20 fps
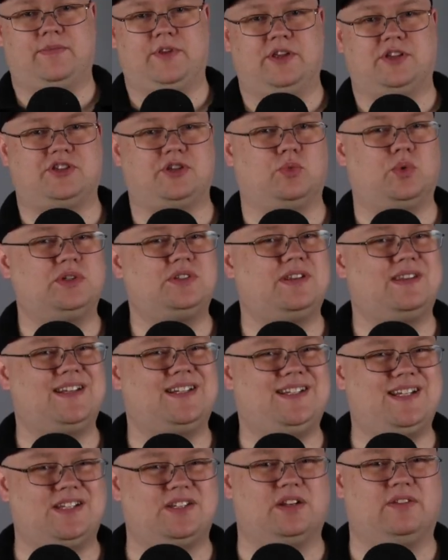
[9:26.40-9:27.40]
So what are the
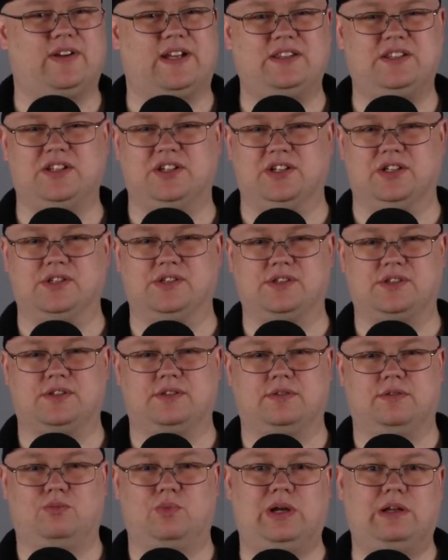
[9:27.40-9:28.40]
disadvantages?
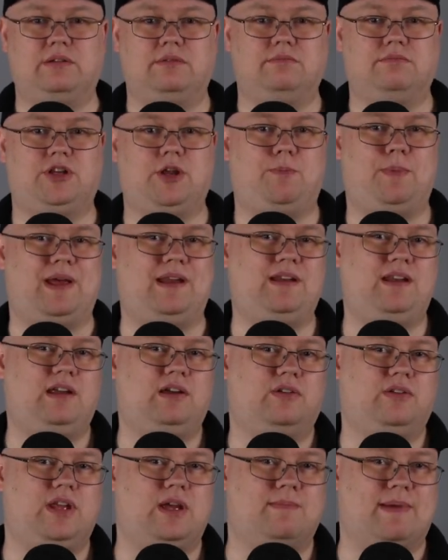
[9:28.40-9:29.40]
Well, depending
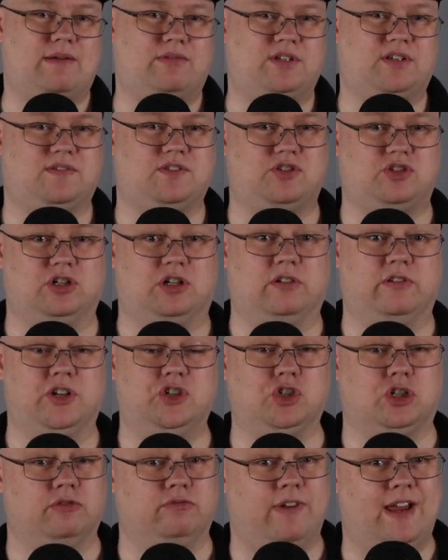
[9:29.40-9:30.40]
on the amount of storage
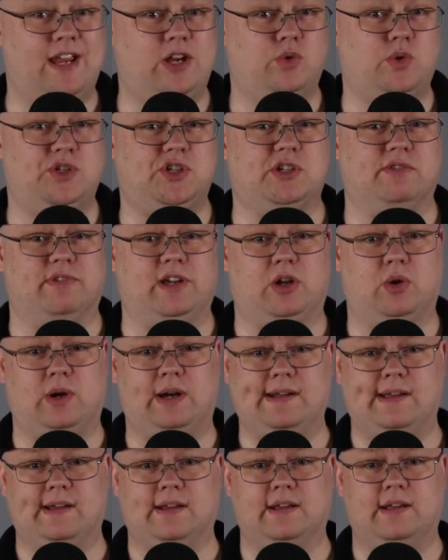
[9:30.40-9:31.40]
or RAID which you
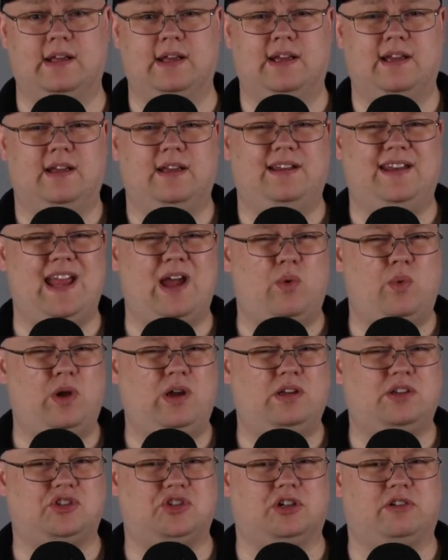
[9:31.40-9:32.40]
require,
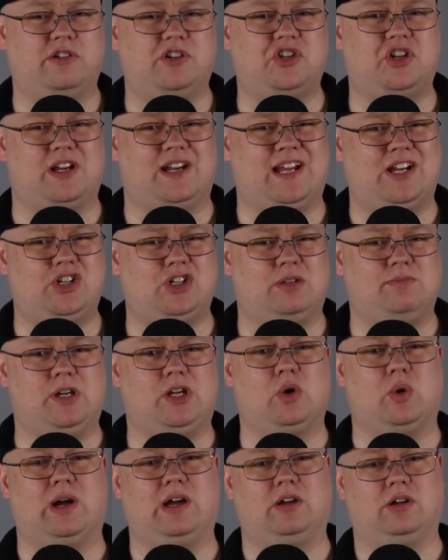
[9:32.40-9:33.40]
network storage can actually be
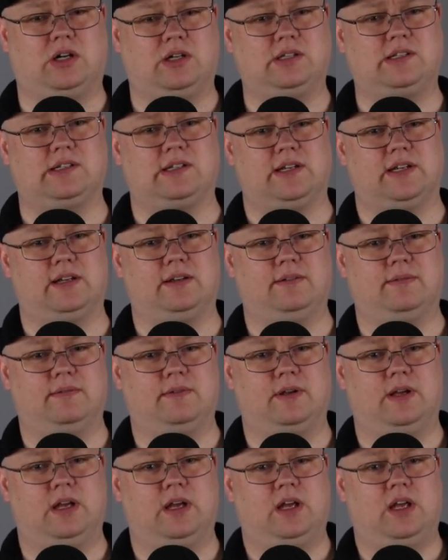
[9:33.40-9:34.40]
quite costly.
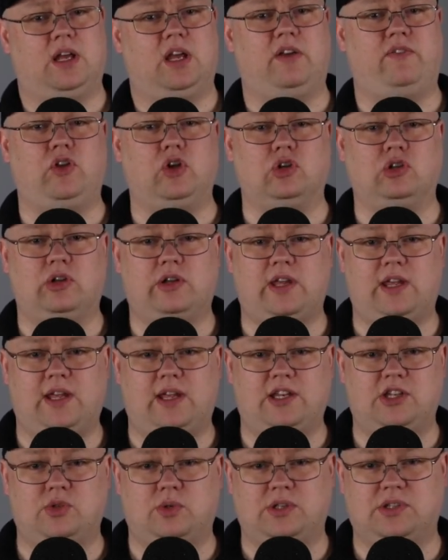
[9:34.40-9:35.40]
If you're looking
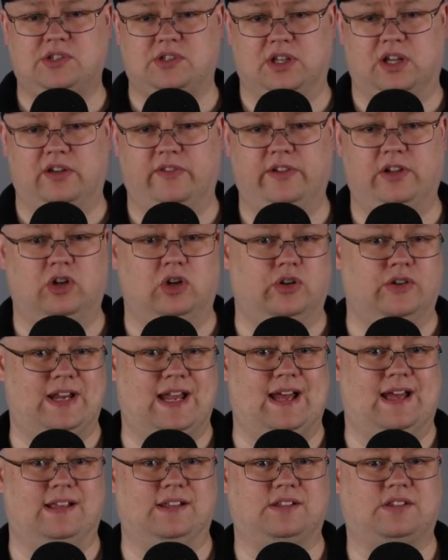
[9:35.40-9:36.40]
into a server or
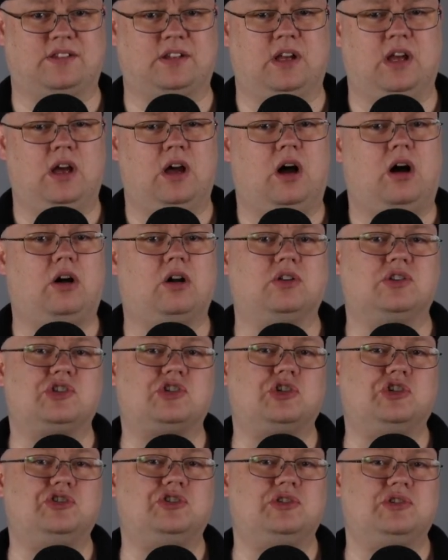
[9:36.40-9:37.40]
NAS, our
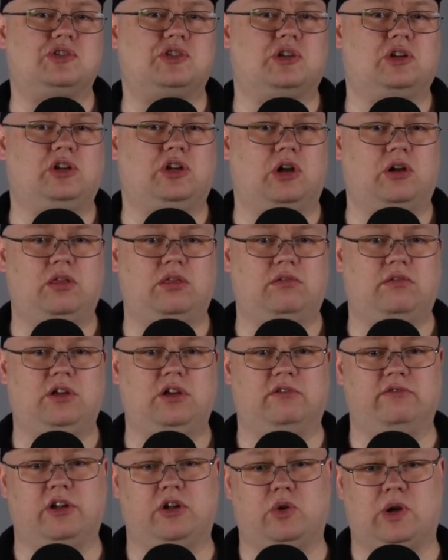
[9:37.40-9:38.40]
consultants can go through
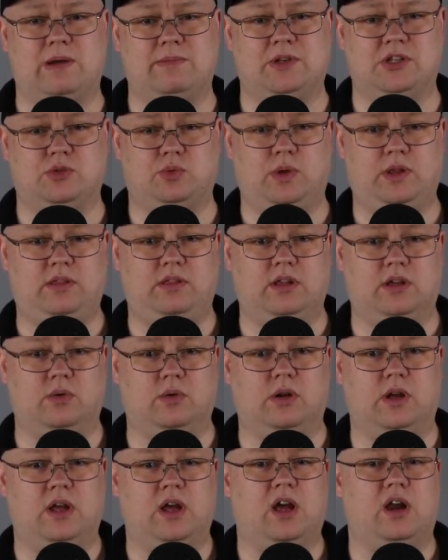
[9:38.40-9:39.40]
your requirements with you
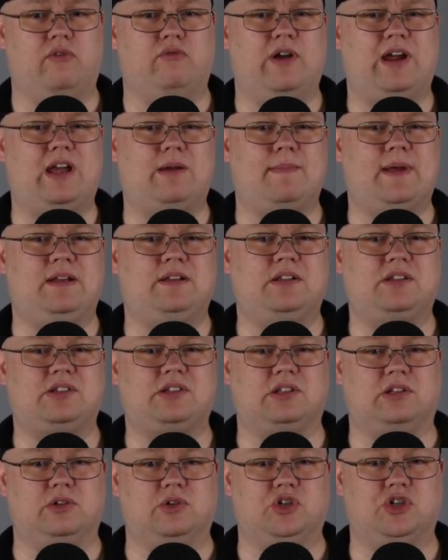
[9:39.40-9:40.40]
and recommend a
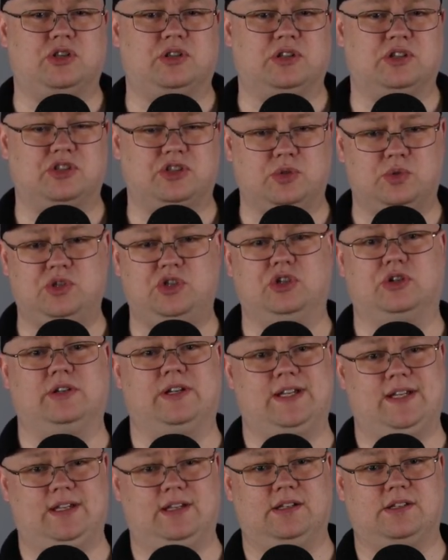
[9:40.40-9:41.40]
solution that suits your
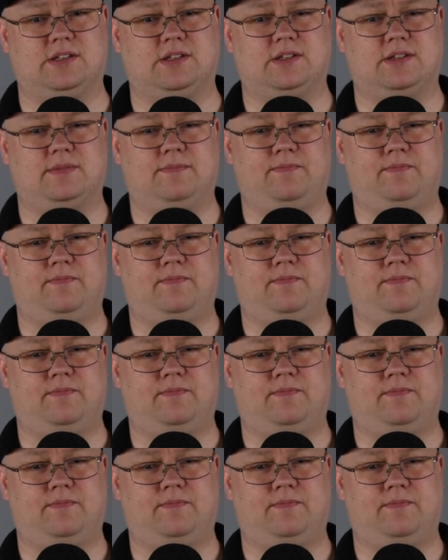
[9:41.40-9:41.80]
needs.